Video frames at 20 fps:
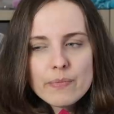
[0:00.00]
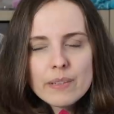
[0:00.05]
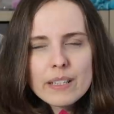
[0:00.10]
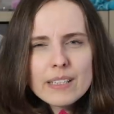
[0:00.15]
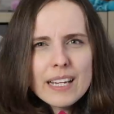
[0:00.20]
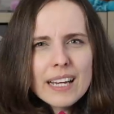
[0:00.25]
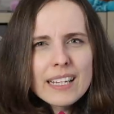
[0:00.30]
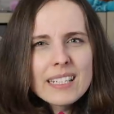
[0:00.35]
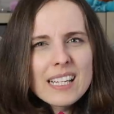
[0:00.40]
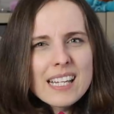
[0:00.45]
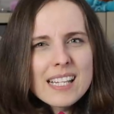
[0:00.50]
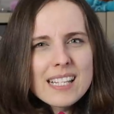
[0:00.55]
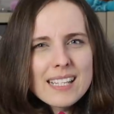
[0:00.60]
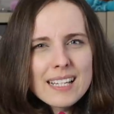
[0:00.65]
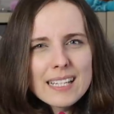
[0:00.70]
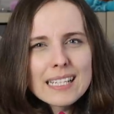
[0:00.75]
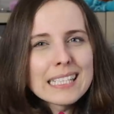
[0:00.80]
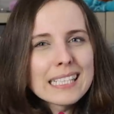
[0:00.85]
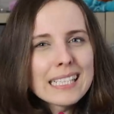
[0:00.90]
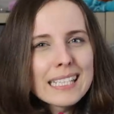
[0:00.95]
that kind of nice
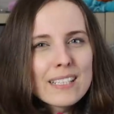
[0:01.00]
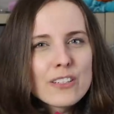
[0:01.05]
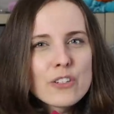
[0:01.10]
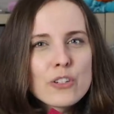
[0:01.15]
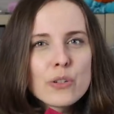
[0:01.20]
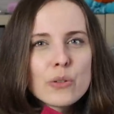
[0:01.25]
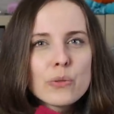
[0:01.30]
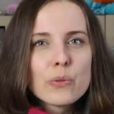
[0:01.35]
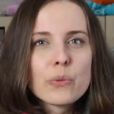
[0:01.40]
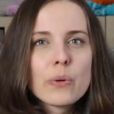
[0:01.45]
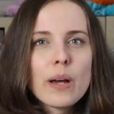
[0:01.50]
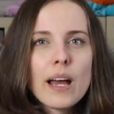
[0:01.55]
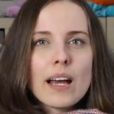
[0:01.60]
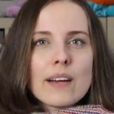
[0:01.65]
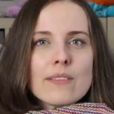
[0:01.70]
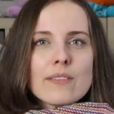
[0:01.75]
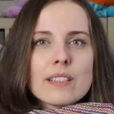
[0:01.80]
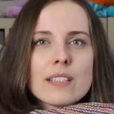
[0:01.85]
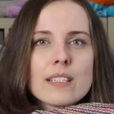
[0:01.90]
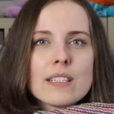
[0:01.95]
technique to
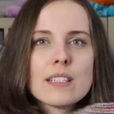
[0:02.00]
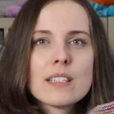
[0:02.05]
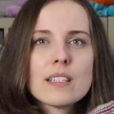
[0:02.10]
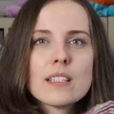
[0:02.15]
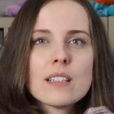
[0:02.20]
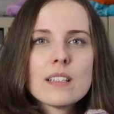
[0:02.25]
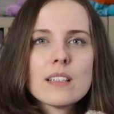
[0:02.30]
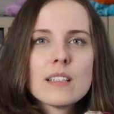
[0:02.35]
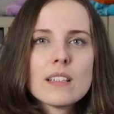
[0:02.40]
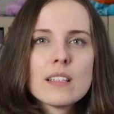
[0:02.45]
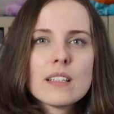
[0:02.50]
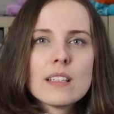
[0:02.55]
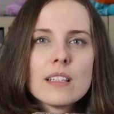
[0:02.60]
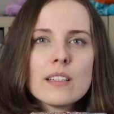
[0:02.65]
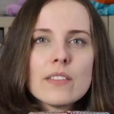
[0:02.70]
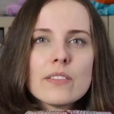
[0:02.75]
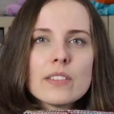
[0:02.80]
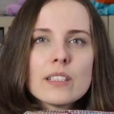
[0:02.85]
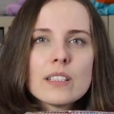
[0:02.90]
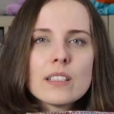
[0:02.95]
have it
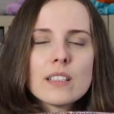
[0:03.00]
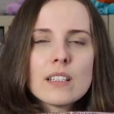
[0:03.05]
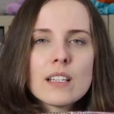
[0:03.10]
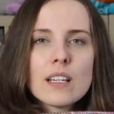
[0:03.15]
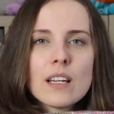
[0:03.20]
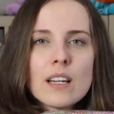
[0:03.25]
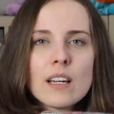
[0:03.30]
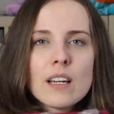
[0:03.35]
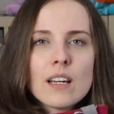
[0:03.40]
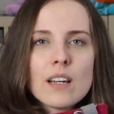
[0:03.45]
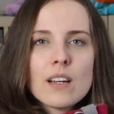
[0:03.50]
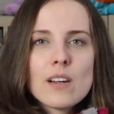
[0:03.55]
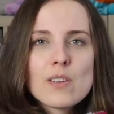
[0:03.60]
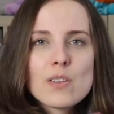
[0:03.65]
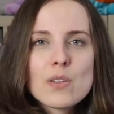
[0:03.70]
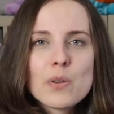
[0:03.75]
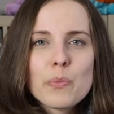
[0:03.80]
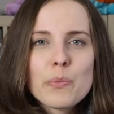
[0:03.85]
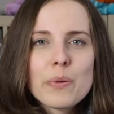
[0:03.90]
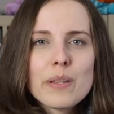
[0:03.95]
even.
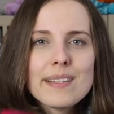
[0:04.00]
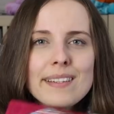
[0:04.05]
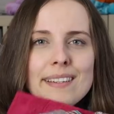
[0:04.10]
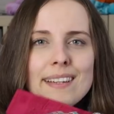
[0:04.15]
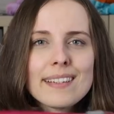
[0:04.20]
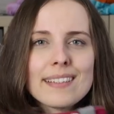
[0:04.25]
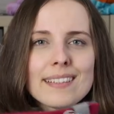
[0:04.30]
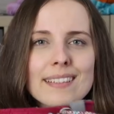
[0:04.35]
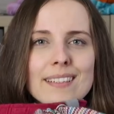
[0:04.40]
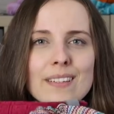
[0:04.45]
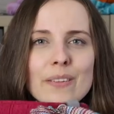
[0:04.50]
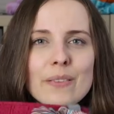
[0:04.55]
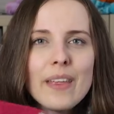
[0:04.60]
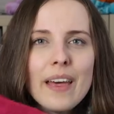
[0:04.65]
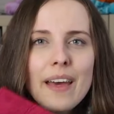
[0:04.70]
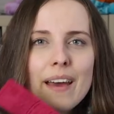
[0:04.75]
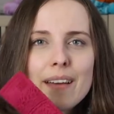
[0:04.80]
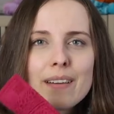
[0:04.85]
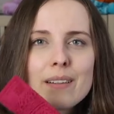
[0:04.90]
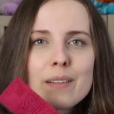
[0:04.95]
So pity I didn't know
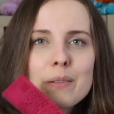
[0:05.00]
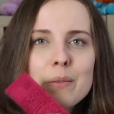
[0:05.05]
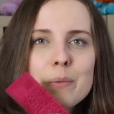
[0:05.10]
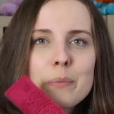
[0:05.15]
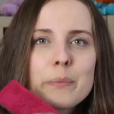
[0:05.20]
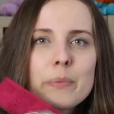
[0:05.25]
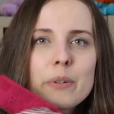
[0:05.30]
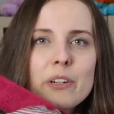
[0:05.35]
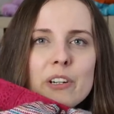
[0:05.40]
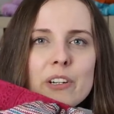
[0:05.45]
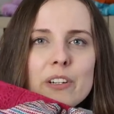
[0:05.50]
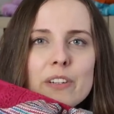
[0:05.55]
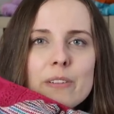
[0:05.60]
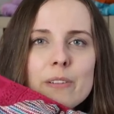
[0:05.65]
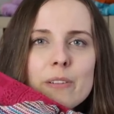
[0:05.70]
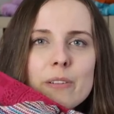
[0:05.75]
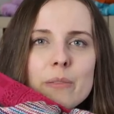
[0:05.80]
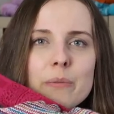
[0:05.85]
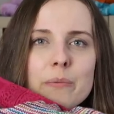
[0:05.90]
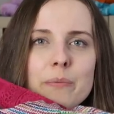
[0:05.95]
that, but
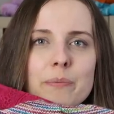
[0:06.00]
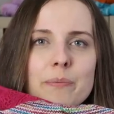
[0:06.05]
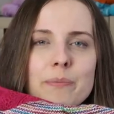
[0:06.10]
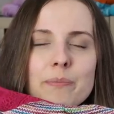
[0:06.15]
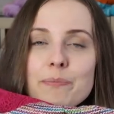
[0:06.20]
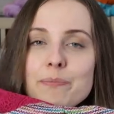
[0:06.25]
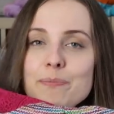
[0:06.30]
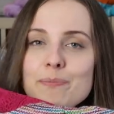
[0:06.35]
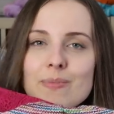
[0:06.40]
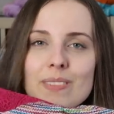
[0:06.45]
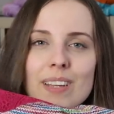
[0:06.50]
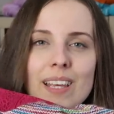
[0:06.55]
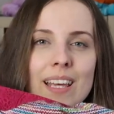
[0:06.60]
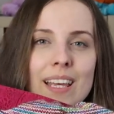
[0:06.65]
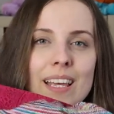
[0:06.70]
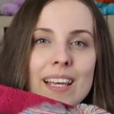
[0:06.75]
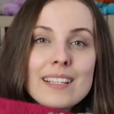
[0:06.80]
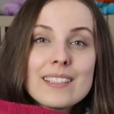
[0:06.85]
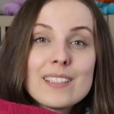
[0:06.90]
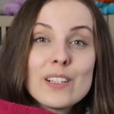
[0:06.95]

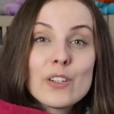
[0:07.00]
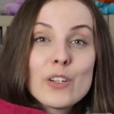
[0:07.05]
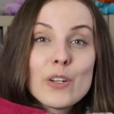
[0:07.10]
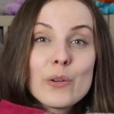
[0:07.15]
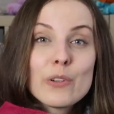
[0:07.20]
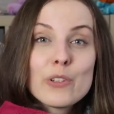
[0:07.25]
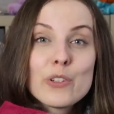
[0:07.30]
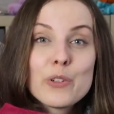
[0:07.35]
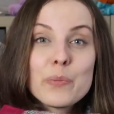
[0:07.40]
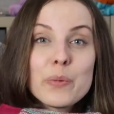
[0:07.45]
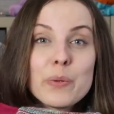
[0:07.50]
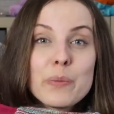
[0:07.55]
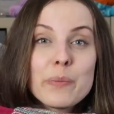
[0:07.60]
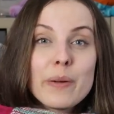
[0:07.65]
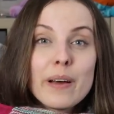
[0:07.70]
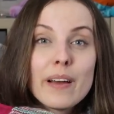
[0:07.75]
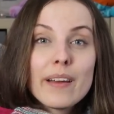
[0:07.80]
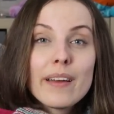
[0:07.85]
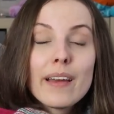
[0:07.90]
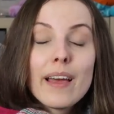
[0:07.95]
it's not going to be
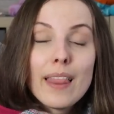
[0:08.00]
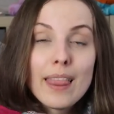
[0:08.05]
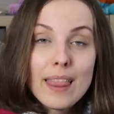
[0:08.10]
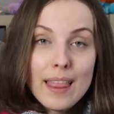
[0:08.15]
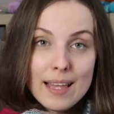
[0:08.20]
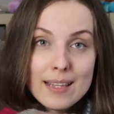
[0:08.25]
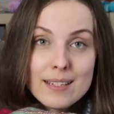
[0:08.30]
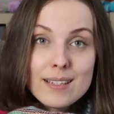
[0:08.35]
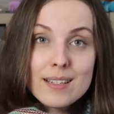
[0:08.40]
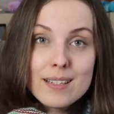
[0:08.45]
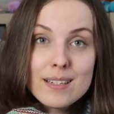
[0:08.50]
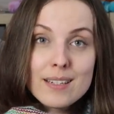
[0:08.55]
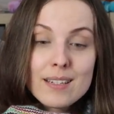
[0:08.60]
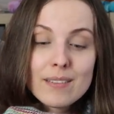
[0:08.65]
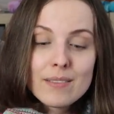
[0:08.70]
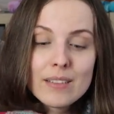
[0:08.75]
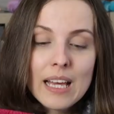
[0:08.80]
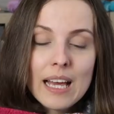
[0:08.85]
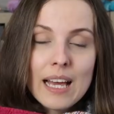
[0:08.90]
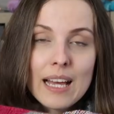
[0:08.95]
my last
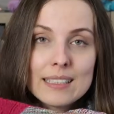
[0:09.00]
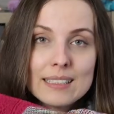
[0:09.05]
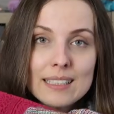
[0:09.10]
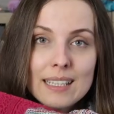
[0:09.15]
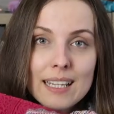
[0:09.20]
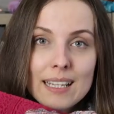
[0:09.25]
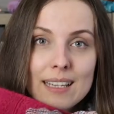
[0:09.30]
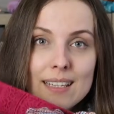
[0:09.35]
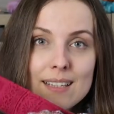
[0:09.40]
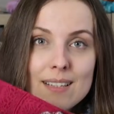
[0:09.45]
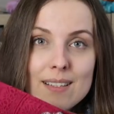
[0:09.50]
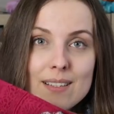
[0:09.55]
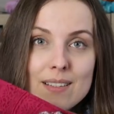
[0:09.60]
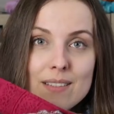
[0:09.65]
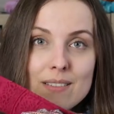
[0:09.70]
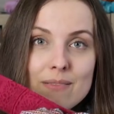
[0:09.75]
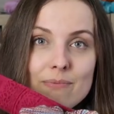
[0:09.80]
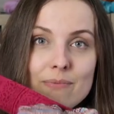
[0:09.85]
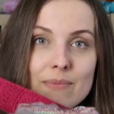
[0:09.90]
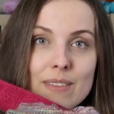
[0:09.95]
hat like
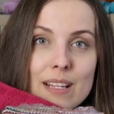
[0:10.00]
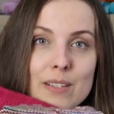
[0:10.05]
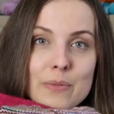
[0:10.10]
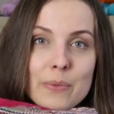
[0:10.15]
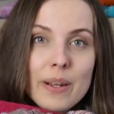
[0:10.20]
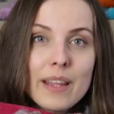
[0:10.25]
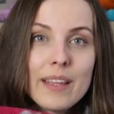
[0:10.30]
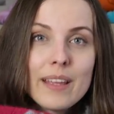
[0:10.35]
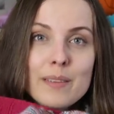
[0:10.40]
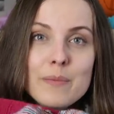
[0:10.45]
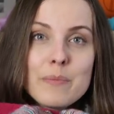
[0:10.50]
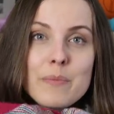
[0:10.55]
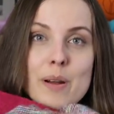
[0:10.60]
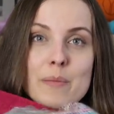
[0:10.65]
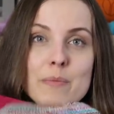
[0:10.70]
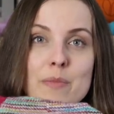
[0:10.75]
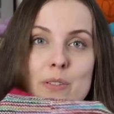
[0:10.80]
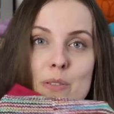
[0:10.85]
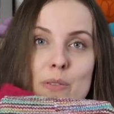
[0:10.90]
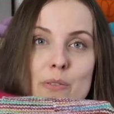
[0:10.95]
this. That's what I can
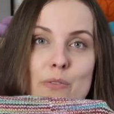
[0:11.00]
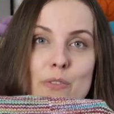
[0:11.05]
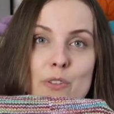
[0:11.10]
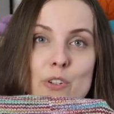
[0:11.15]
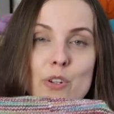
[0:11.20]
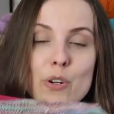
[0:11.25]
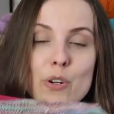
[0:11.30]
promise you for